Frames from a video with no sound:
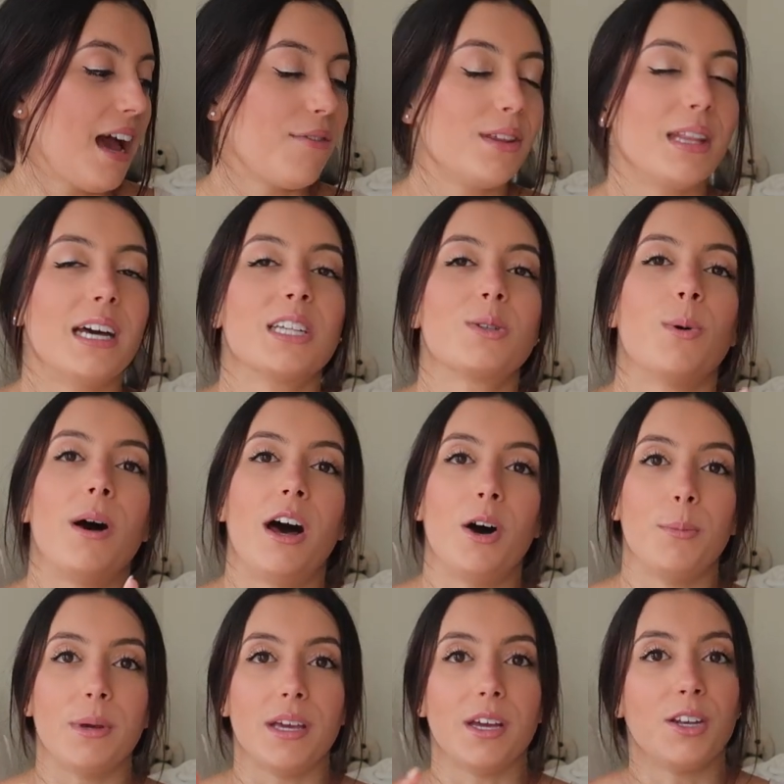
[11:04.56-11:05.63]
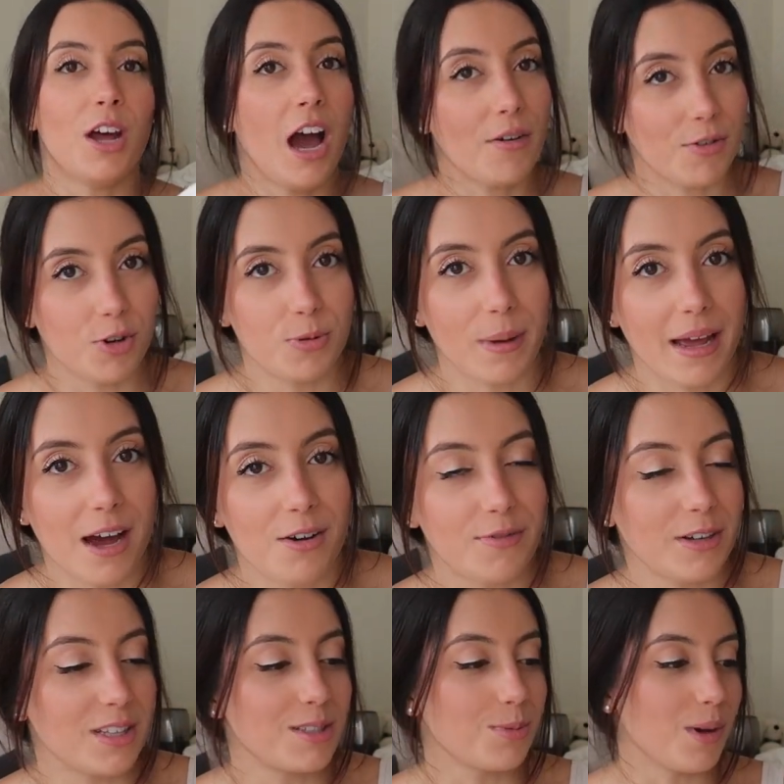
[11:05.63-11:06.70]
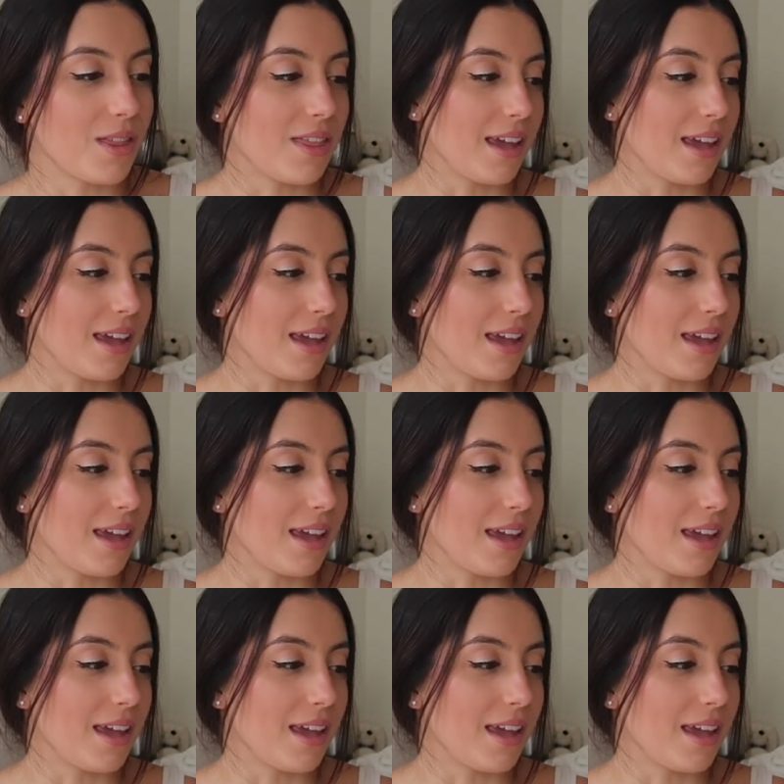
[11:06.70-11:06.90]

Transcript: having this will help me not ruin my outfits with